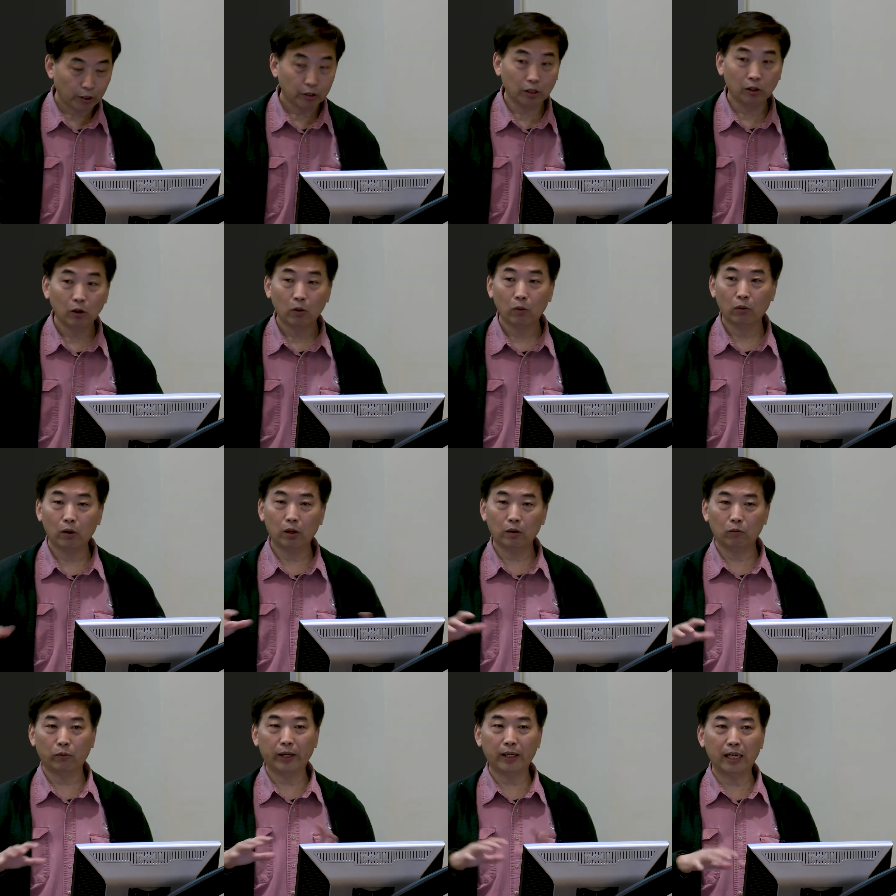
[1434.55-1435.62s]
So
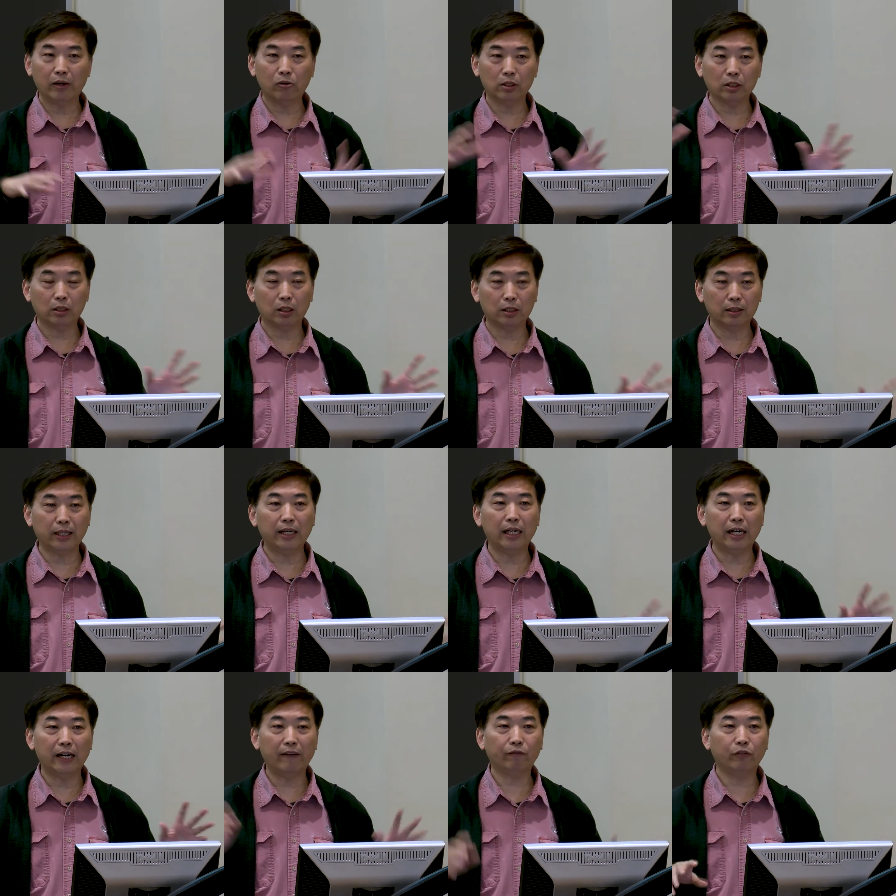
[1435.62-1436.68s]
when I was there,
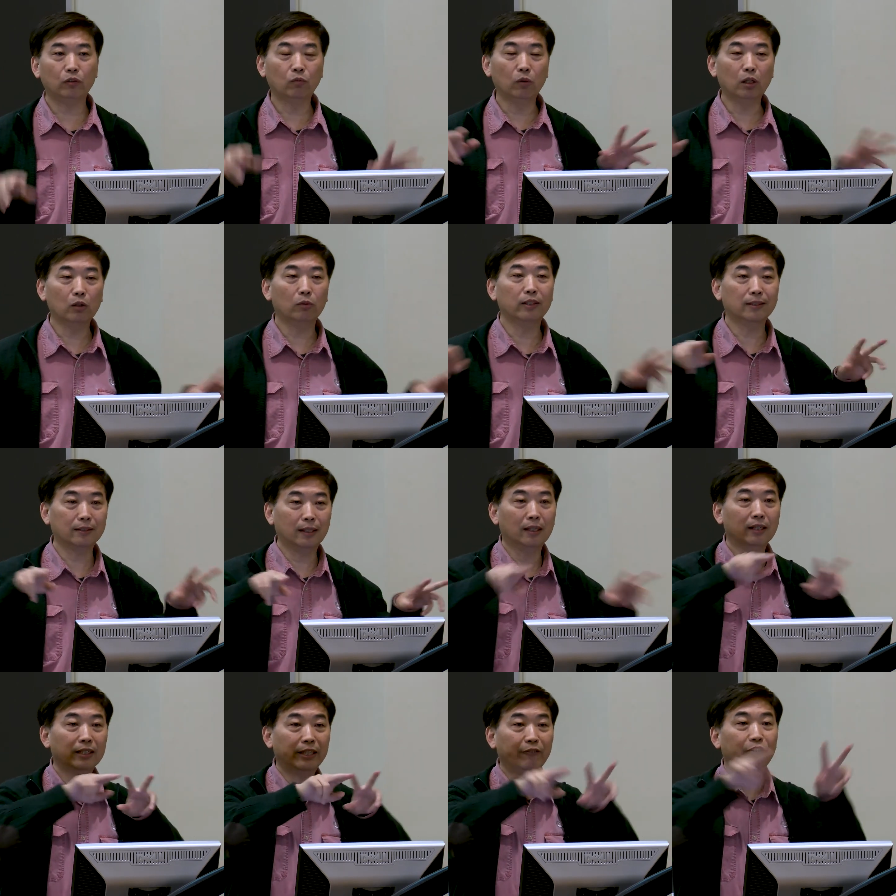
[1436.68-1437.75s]
I have to work with
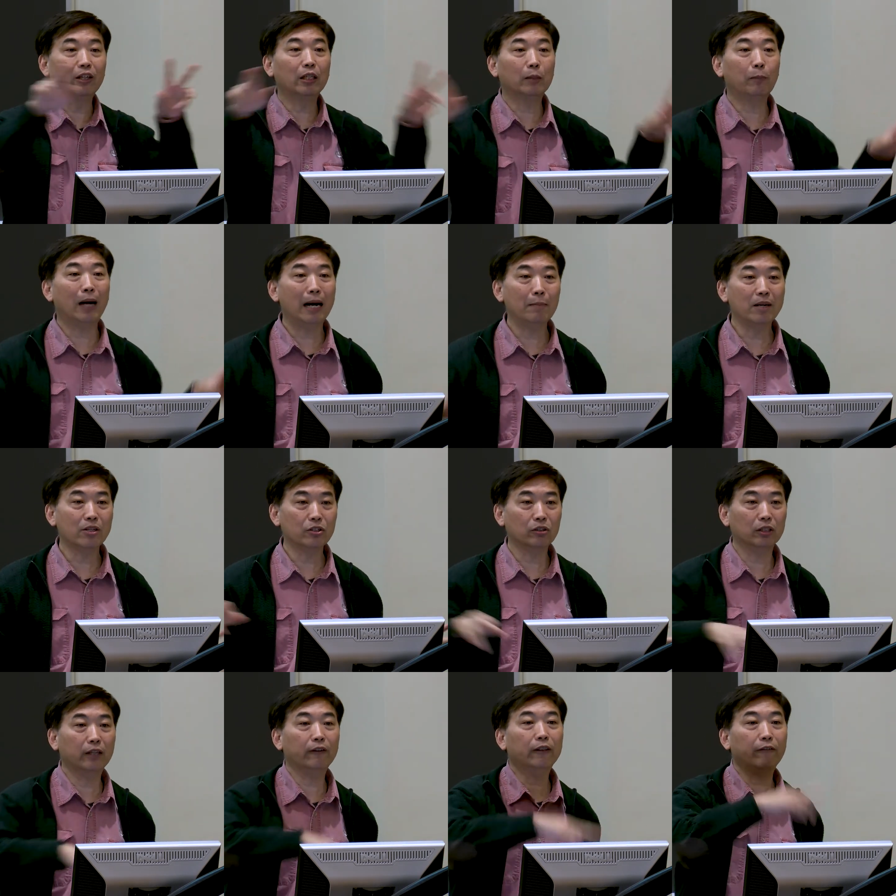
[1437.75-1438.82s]
different departments
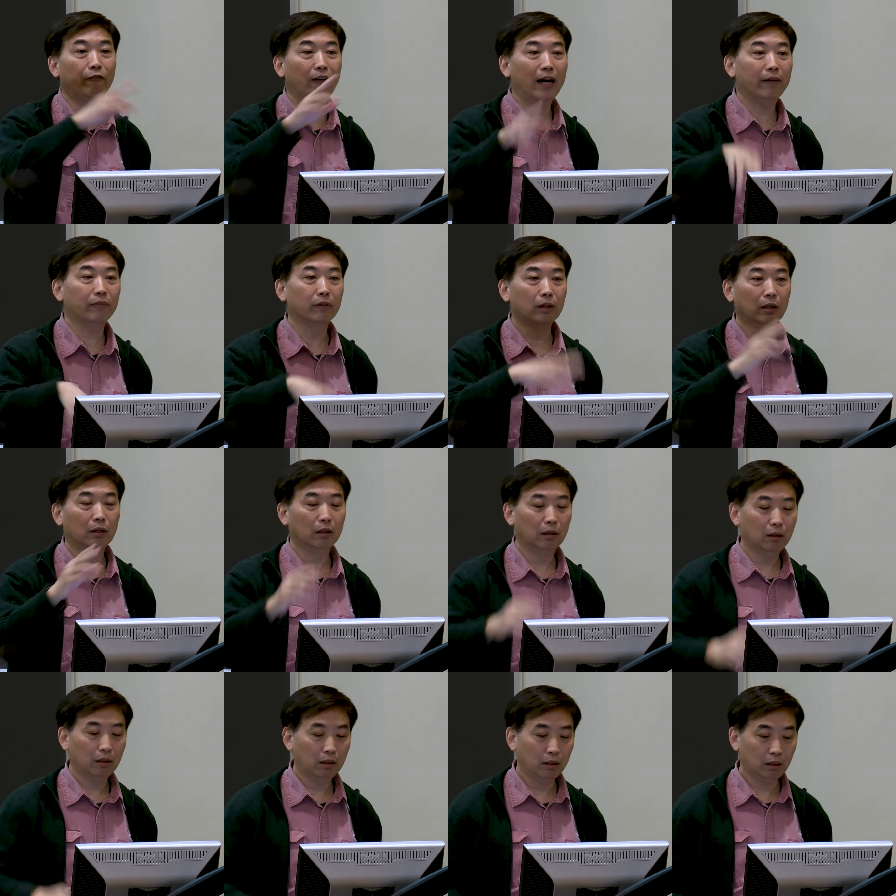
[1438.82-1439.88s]
to define
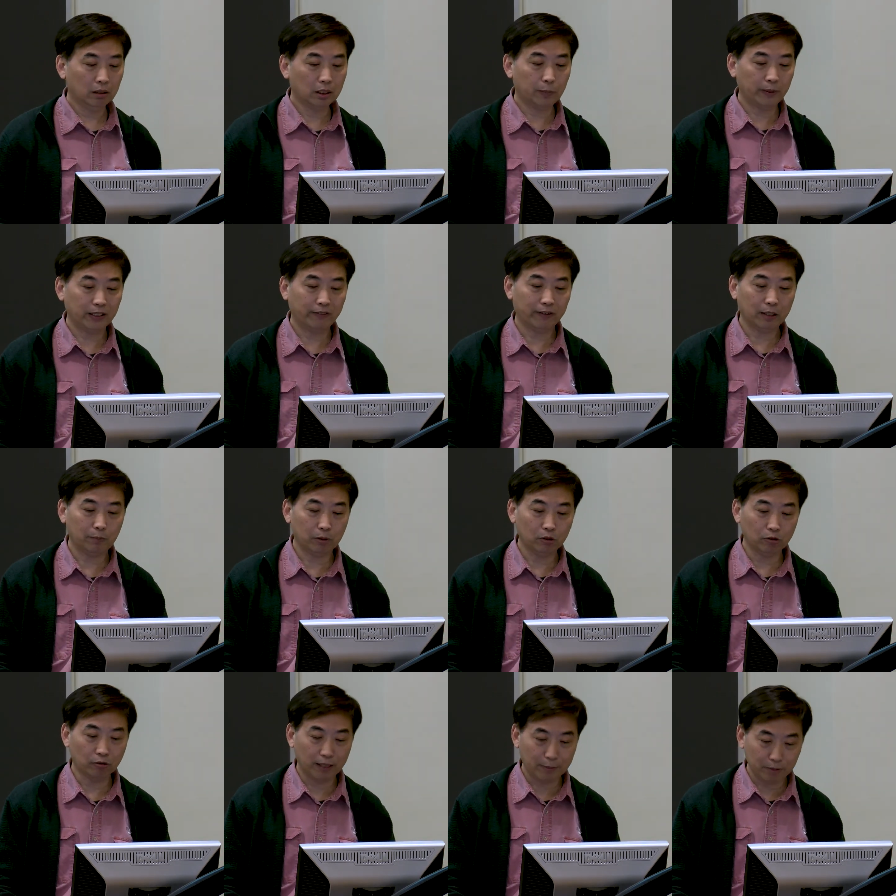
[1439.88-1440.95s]
specific
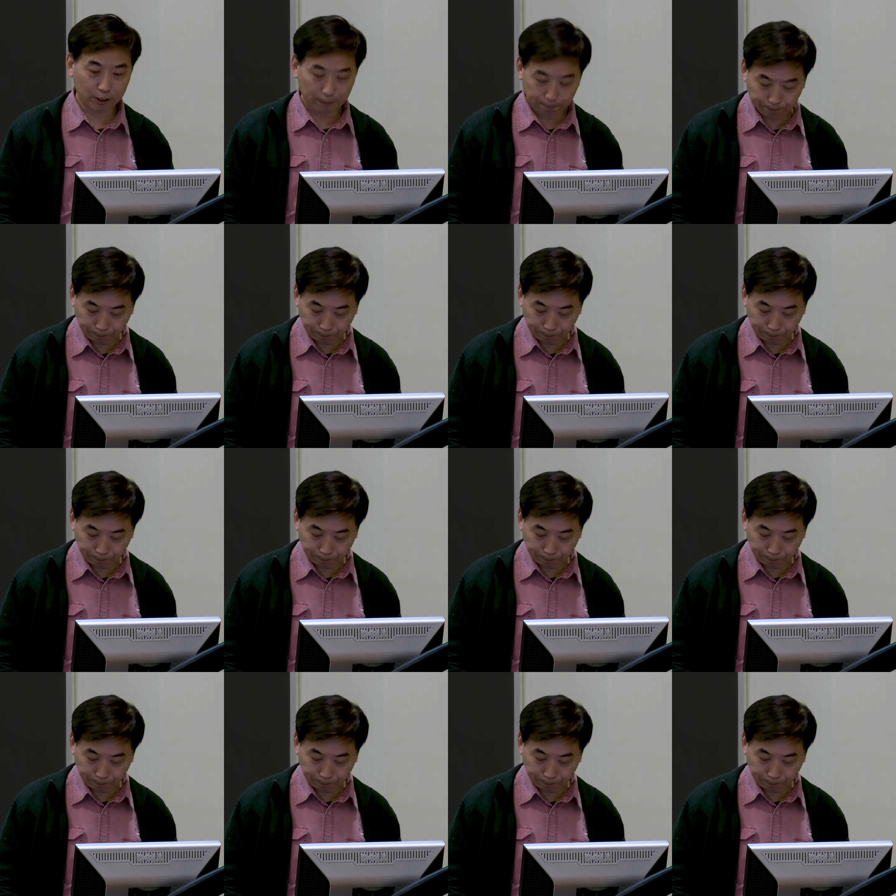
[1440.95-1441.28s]
programs.